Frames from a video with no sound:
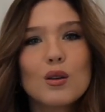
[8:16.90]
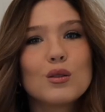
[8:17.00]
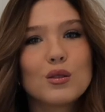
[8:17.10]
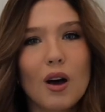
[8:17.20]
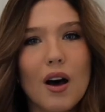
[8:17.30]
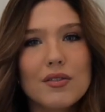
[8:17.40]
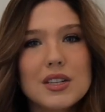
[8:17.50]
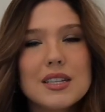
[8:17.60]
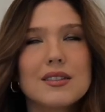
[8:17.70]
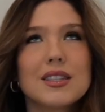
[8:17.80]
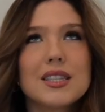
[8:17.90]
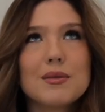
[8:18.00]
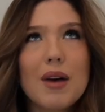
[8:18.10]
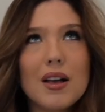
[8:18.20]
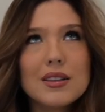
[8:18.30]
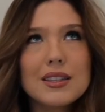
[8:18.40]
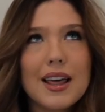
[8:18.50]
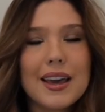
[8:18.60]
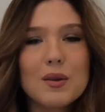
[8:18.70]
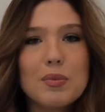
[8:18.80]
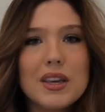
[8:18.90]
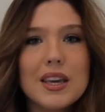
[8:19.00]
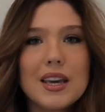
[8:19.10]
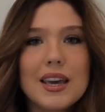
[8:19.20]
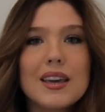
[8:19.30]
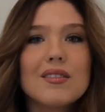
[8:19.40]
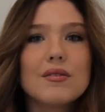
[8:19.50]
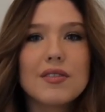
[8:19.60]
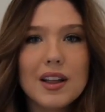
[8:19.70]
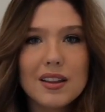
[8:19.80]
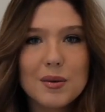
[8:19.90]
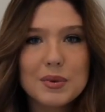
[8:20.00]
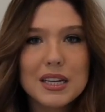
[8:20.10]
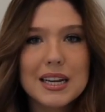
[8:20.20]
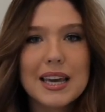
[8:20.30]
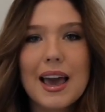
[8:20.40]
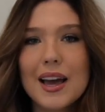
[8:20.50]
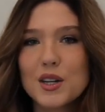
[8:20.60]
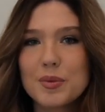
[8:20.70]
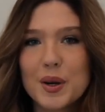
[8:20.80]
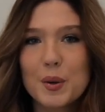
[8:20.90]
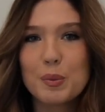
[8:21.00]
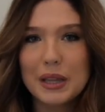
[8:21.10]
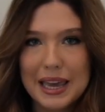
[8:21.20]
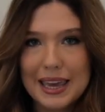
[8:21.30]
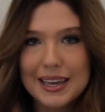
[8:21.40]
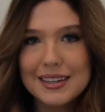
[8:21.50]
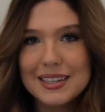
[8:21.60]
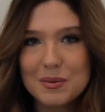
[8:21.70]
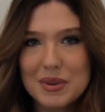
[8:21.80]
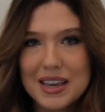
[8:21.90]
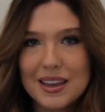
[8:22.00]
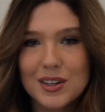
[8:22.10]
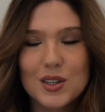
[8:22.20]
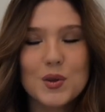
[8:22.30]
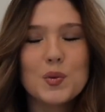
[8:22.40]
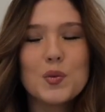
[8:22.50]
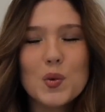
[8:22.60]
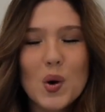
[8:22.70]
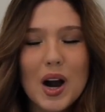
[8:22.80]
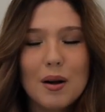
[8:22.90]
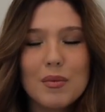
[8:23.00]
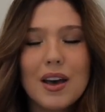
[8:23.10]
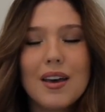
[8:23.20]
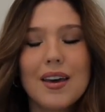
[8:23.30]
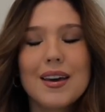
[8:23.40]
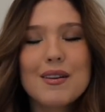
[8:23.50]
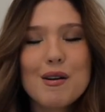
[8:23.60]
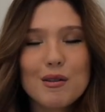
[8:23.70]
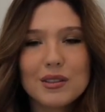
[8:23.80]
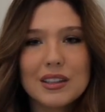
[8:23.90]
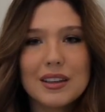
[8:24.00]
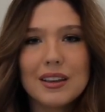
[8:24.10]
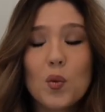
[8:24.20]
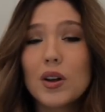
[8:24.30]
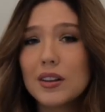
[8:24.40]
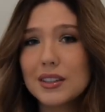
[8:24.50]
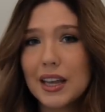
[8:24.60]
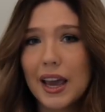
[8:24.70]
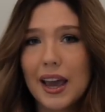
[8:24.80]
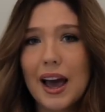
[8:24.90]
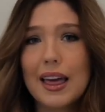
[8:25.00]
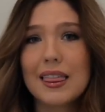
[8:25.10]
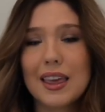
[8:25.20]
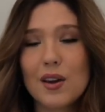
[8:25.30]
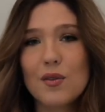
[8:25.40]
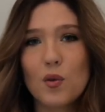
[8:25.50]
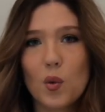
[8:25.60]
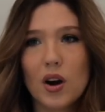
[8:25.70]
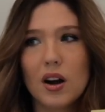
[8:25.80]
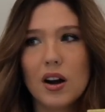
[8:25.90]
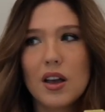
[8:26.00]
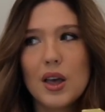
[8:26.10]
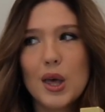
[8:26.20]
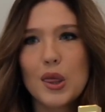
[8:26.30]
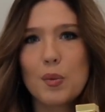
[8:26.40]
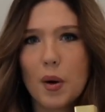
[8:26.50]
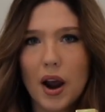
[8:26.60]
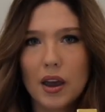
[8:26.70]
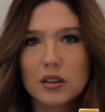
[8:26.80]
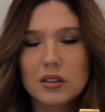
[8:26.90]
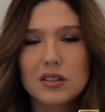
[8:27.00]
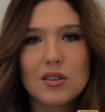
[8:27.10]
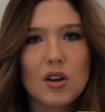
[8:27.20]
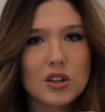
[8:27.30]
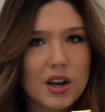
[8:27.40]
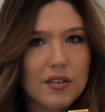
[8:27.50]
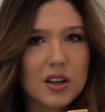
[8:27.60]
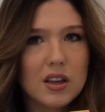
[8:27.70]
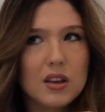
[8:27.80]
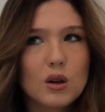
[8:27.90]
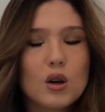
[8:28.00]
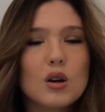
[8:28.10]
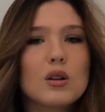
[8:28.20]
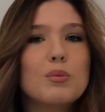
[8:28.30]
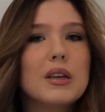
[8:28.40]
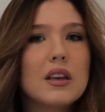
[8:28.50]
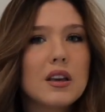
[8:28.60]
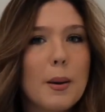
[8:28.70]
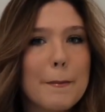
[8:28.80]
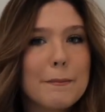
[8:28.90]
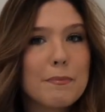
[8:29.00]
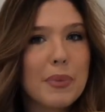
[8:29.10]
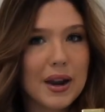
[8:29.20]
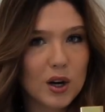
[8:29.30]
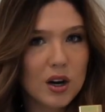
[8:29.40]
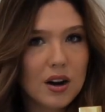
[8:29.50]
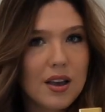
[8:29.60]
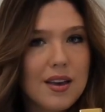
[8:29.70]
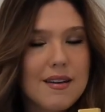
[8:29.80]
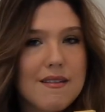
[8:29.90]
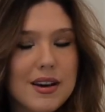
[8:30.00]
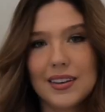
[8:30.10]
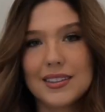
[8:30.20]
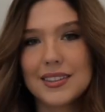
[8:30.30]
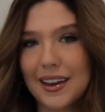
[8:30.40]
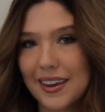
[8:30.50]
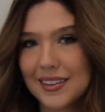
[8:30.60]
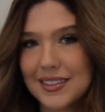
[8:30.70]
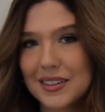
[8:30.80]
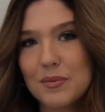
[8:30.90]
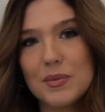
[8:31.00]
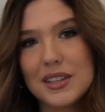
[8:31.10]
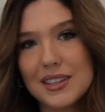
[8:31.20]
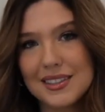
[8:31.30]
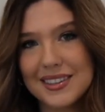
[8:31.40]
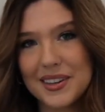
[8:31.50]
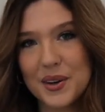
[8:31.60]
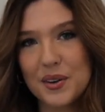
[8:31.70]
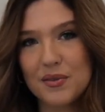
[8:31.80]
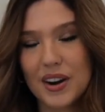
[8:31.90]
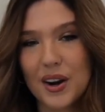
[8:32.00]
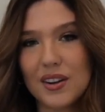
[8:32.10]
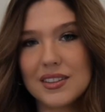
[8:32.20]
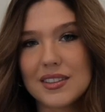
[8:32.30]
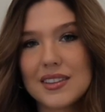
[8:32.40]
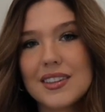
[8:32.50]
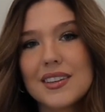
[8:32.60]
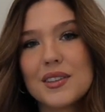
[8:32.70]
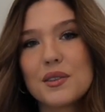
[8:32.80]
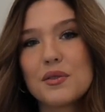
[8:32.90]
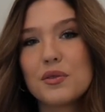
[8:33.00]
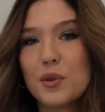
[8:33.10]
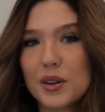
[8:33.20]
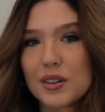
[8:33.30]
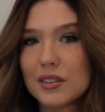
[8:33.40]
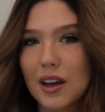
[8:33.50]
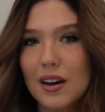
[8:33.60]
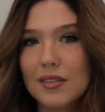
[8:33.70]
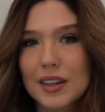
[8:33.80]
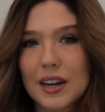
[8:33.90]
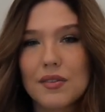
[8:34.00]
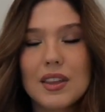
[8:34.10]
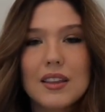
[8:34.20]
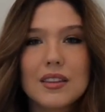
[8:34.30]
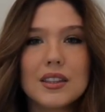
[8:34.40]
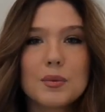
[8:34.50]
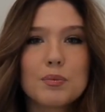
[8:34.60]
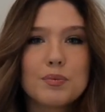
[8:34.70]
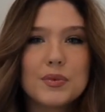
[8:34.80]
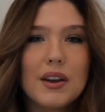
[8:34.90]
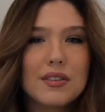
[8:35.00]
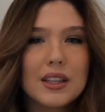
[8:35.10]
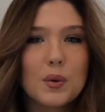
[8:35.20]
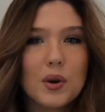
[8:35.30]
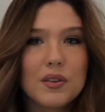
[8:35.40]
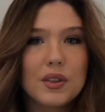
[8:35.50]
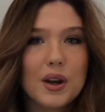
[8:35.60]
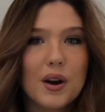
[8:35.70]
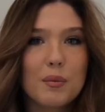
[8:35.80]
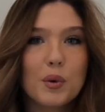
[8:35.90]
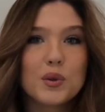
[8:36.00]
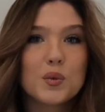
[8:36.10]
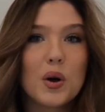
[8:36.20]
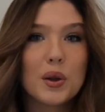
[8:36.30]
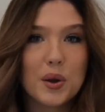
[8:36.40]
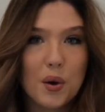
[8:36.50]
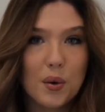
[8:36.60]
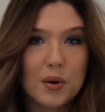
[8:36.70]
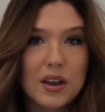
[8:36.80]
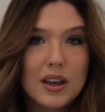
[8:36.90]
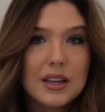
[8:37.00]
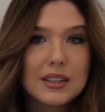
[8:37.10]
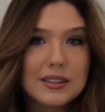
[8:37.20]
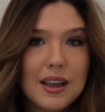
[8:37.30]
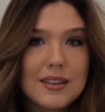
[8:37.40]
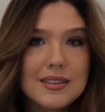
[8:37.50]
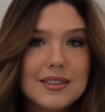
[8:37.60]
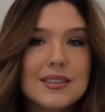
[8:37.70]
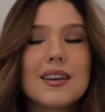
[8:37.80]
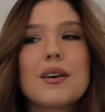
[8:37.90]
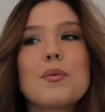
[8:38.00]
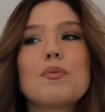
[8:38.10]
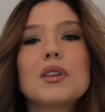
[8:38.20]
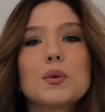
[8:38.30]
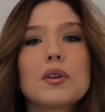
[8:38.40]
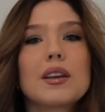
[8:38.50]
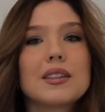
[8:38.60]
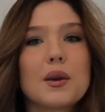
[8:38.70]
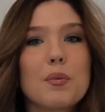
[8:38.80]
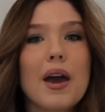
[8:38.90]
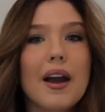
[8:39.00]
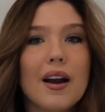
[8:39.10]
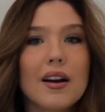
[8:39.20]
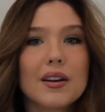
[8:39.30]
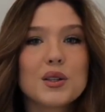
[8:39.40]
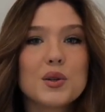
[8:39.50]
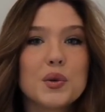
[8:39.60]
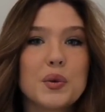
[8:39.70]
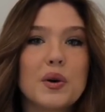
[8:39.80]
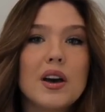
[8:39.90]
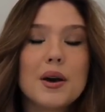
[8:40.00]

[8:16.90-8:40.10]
soft. It smells like being enveloped in a cashmere blanket to me. Just warm, cozy. I will say, I think for the price, the longevity could be better. A second Mise en Zere fragrance. This is For Your Love, and I feel like this is definitely one of their most well-known scents. This one gets compared to